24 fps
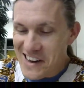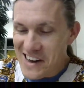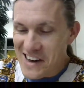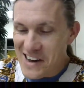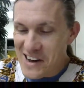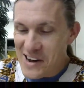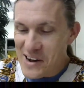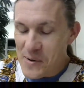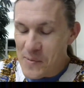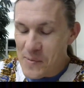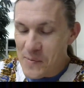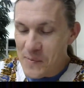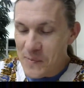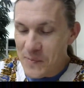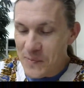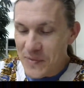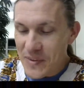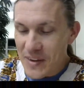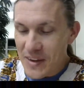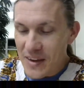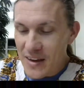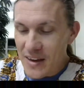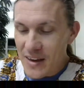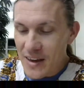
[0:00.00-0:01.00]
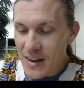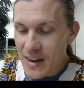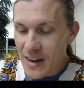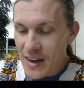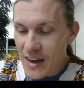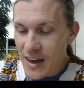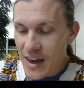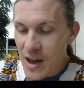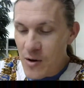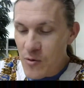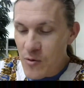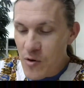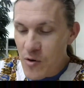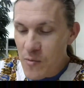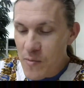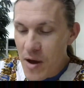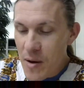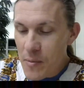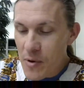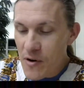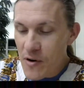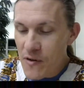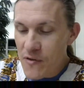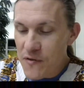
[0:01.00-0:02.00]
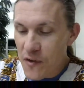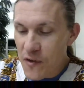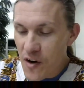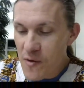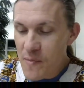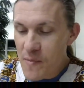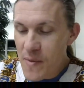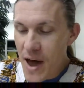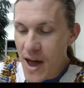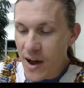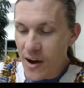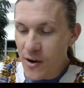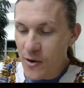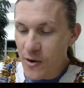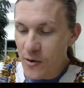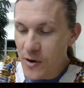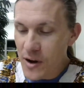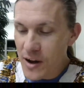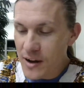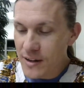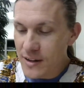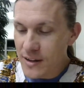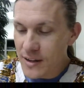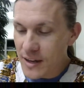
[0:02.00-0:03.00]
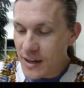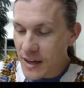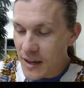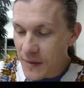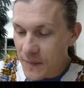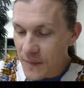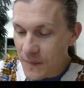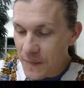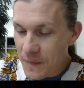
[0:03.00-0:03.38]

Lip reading: And remember, format correctly.